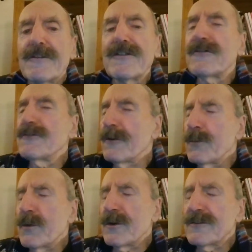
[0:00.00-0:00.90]
This is not
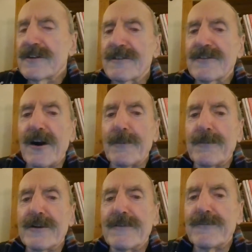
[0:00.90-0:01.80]
the worst
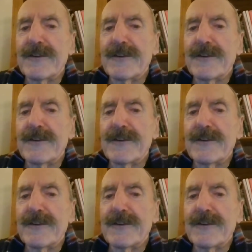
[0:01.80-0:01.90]
example of